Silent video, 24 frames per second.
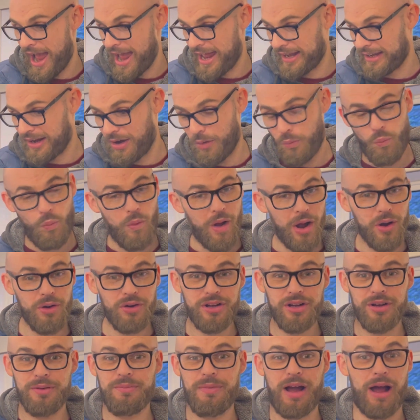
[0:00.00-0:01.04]
And
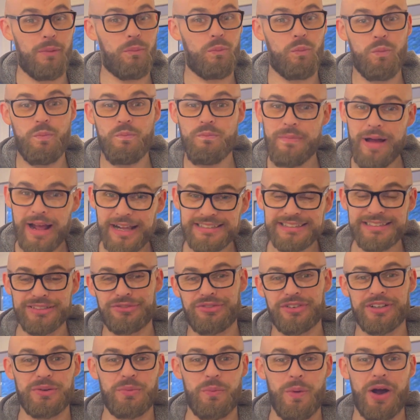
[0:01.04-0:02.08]
I
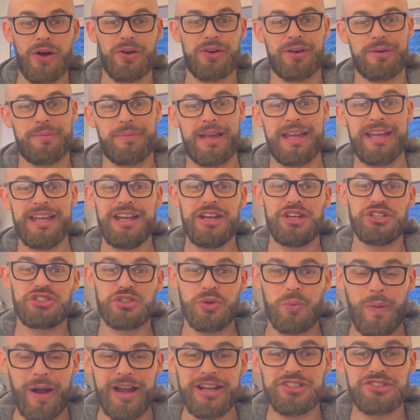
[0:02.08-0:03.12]
massively welcome it
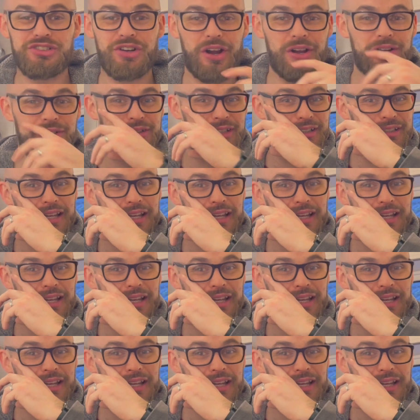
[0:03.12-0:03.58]
to Waitrose,